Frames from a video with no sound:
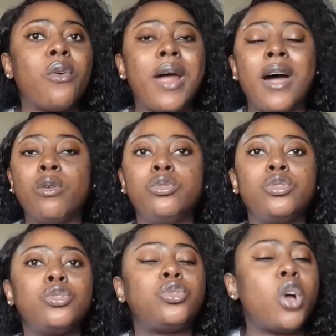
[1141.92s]

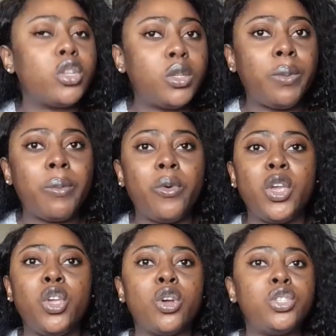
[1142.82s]
around, talk to people
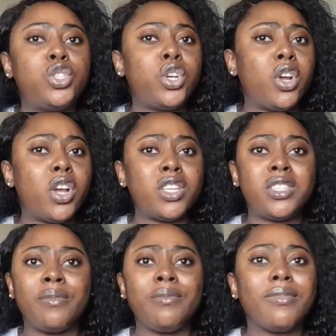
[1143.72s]
in your
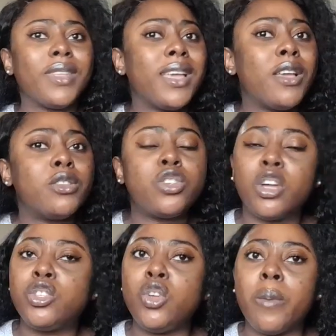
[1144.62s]
church,
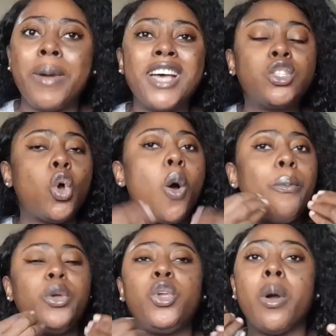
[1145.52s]
talk to your pastor,
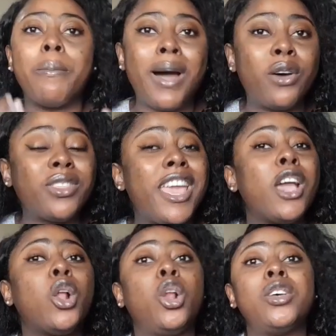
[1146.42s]
open your mouth.
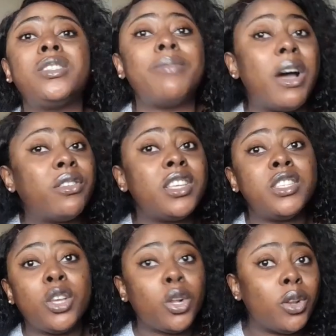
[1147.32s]
A closed mouth
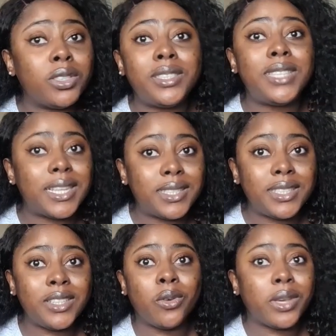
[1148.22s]
is a closed
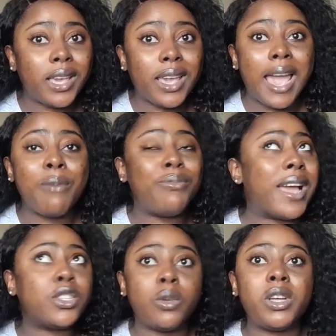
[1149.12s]
destiny. Okay,
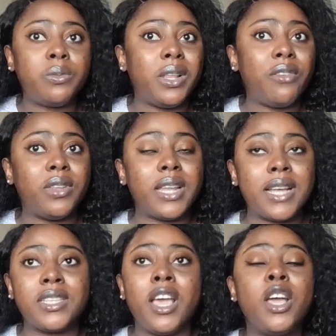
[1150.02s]
I so much believe in
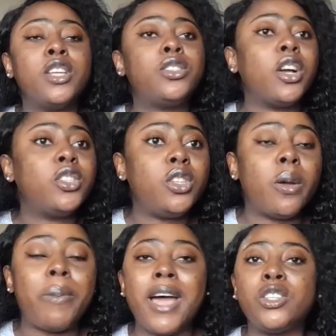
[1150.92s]
that. Talk to
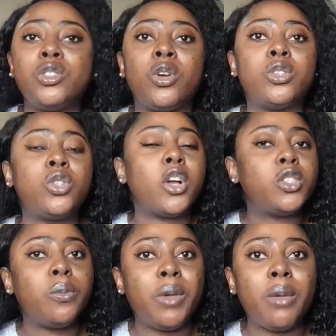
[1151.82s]
your pastor,
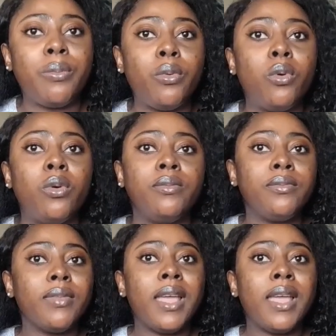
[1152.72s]
talk to people.